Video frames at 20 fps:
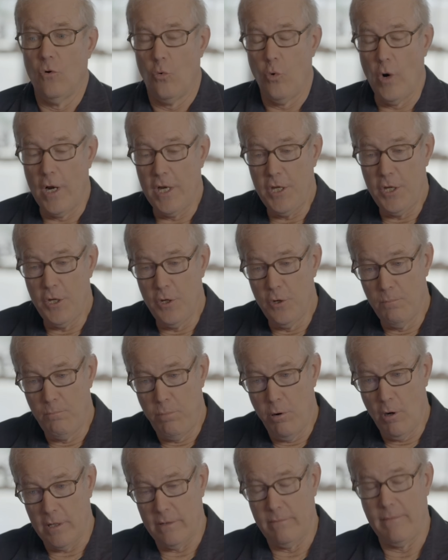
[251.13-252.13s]
when you
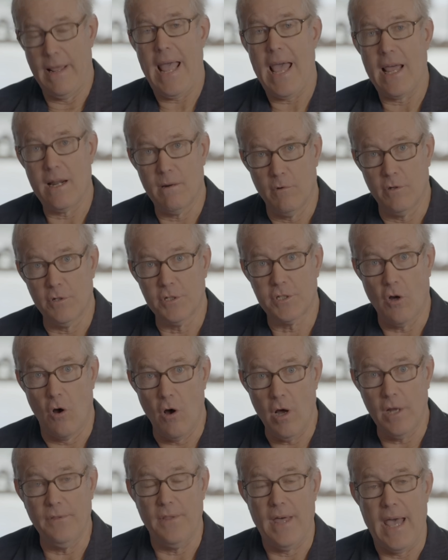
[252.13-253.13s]
put animals on